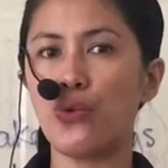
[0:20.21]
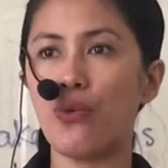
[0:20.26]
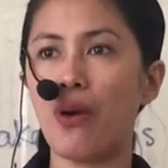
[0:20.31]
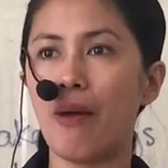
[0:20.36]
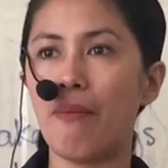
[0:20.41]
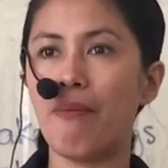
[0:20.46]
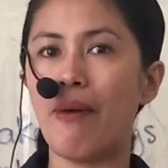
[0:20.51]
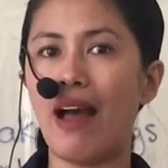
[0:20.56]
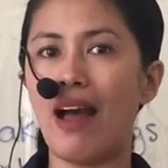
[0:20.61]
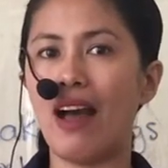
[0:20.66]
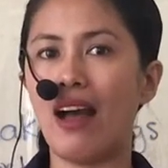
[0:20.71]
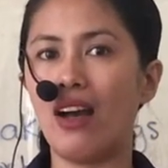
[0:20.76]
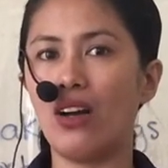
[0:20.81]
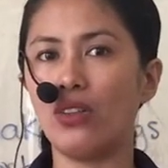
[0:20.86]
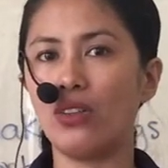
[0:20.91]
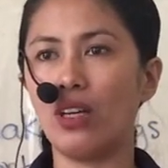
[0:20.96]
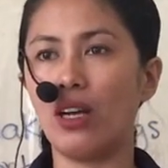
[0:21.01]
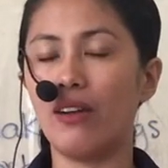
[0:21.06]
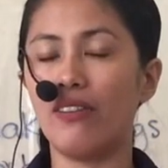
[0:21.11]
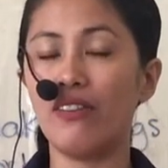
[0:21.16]

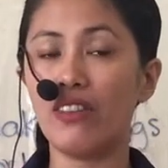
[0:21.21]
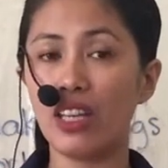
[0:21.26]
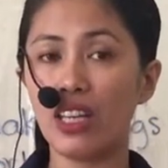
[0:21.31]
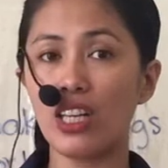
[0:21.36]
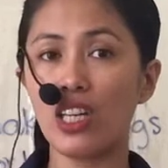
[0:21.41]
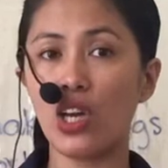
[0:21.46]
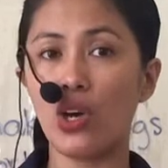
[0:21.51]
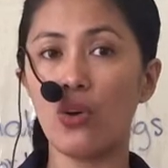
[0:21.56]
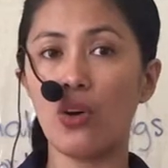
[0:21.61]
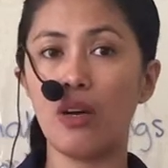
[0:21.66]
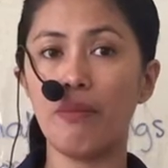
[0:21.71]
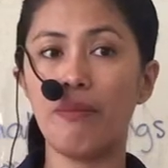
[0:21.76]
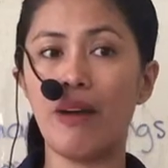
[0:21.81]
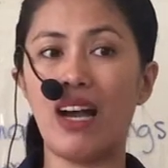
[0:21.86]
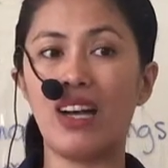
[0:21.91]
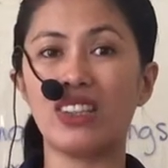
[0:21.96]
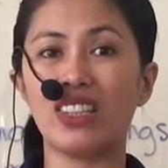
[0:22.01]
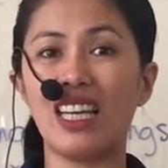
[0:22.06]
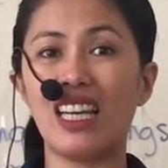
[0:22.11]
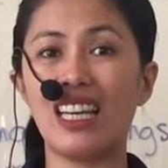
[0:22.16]
about a video
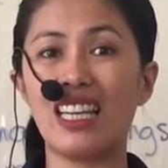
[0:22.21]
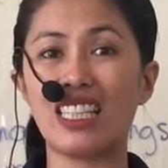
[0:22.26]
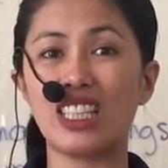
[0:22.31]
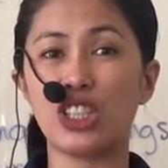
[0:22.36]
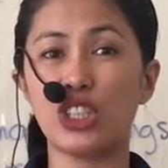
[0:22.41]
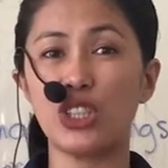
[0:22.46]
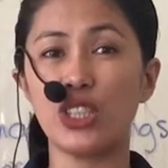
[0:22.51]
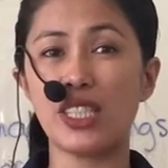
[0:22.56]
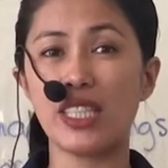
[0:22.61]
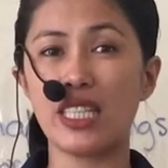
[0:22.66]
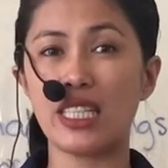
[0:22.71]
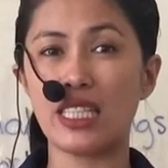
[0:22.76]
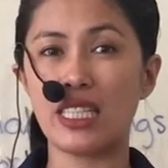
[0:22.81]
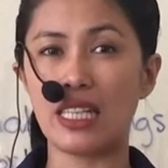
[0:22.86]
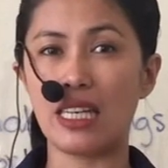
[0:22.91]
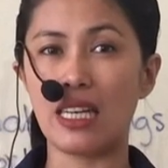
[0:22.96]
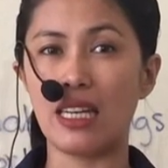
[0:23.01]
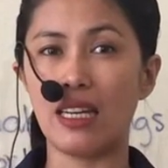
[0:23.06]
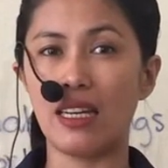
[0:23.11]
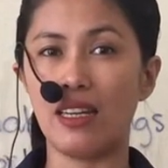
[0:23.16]
about
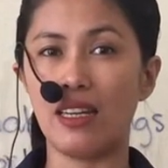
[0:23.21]
electricity,